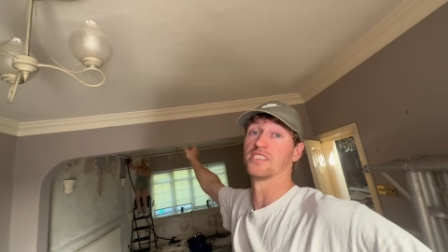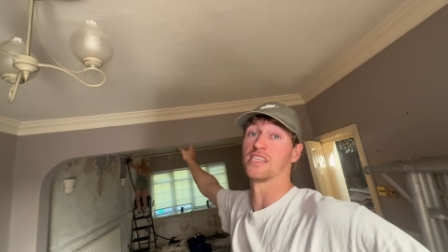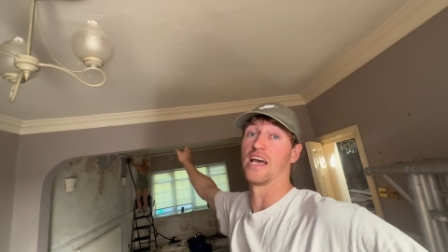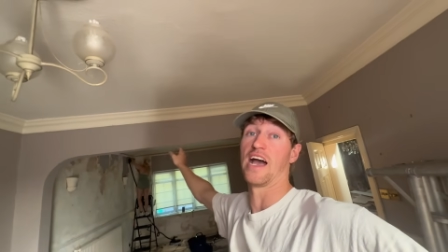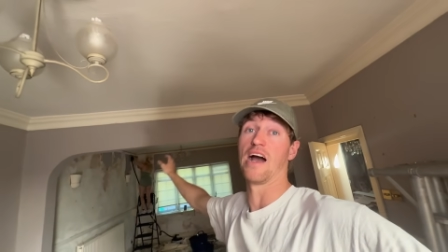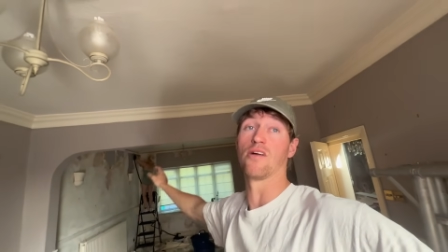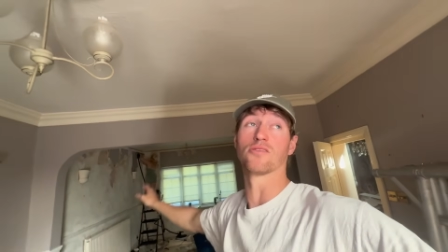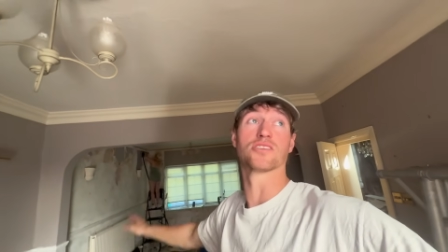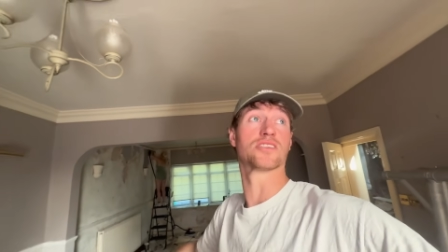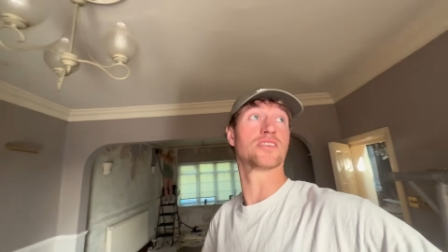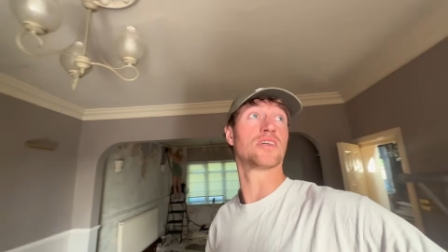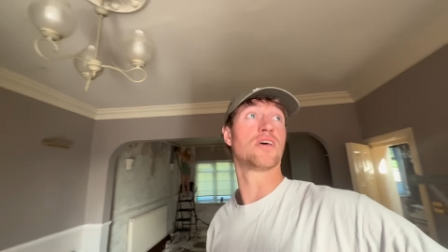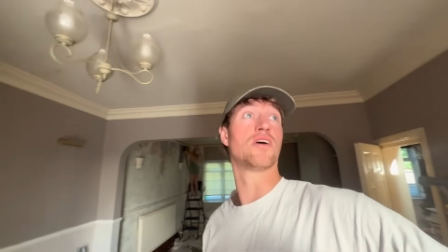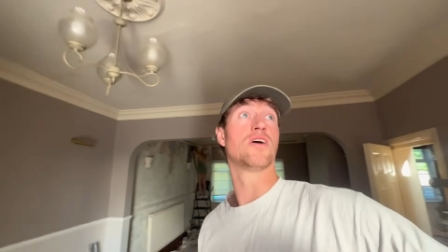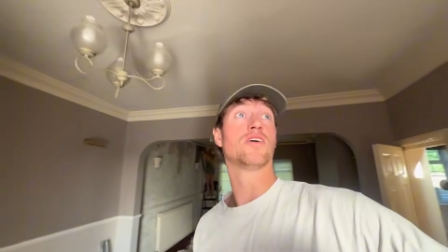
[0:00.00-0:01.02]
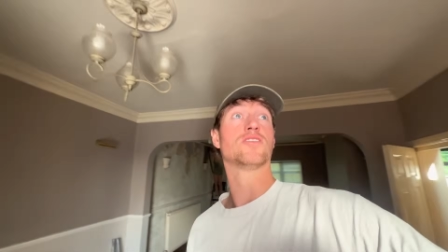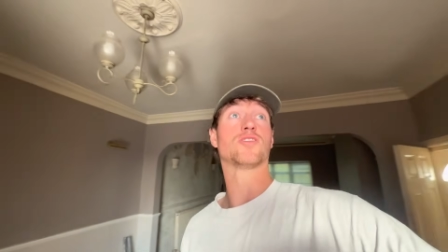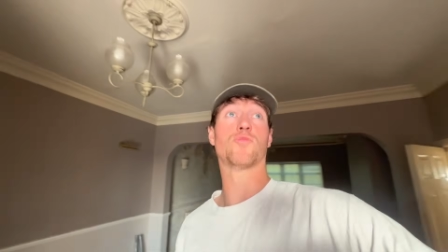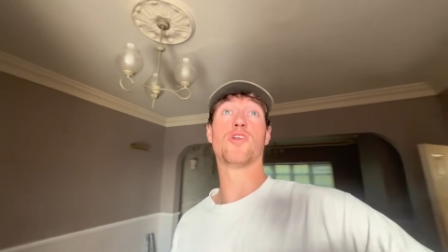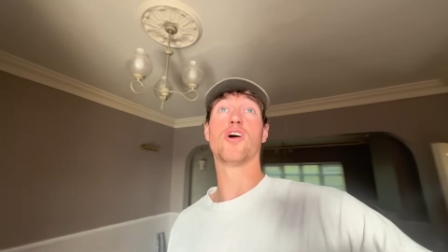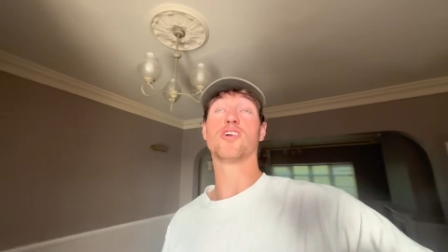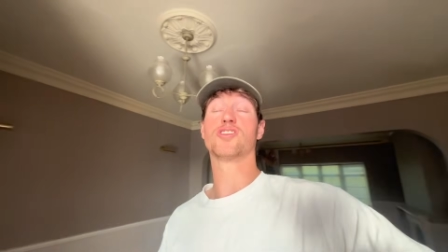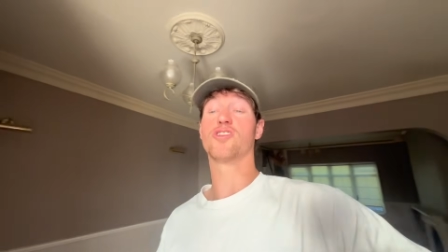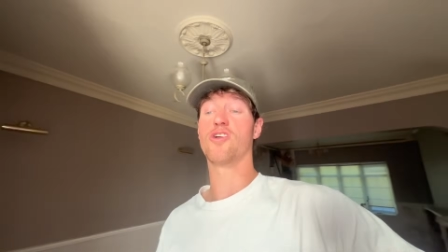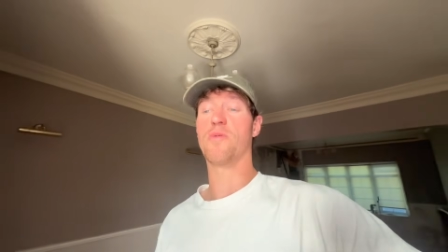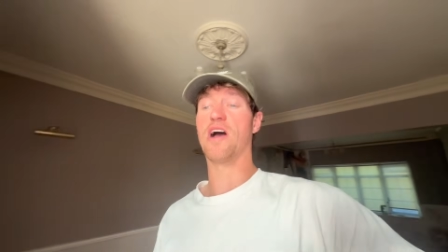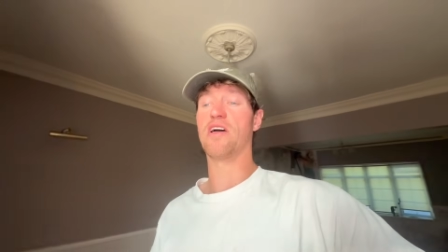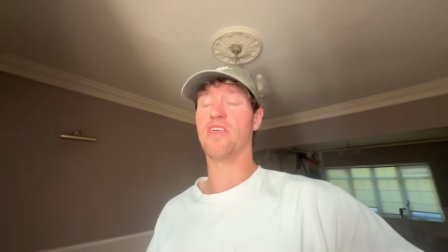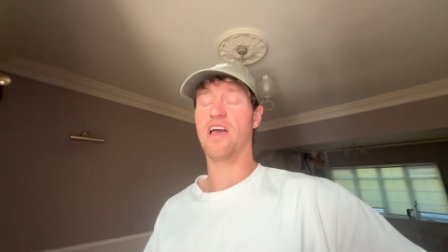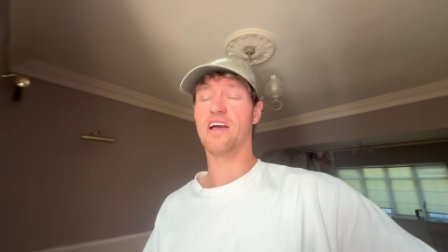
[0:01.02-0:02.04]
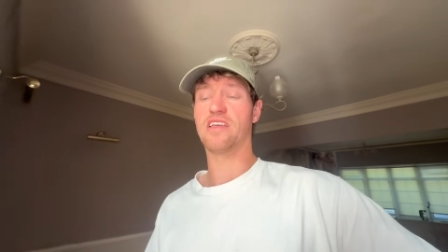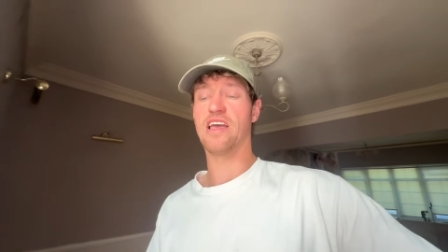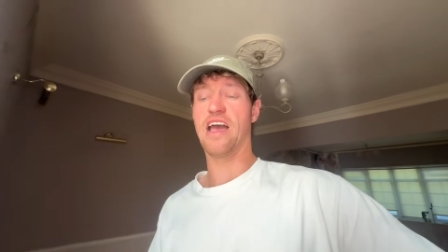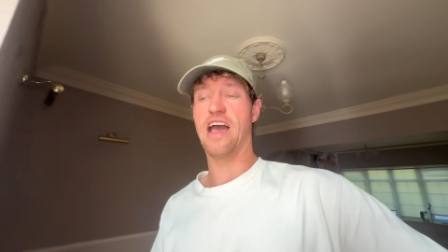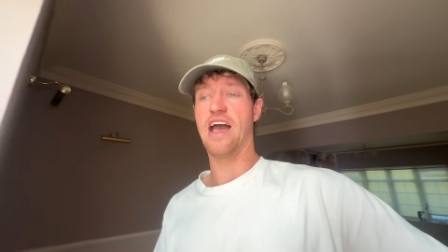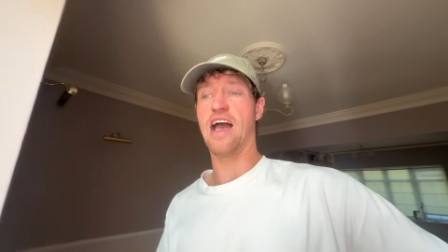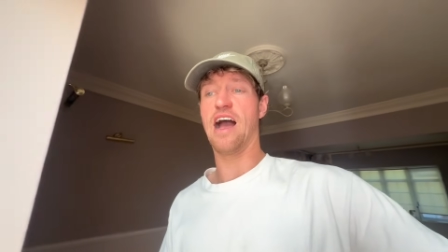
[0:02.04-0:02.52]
the house. So we're not sure about that yet,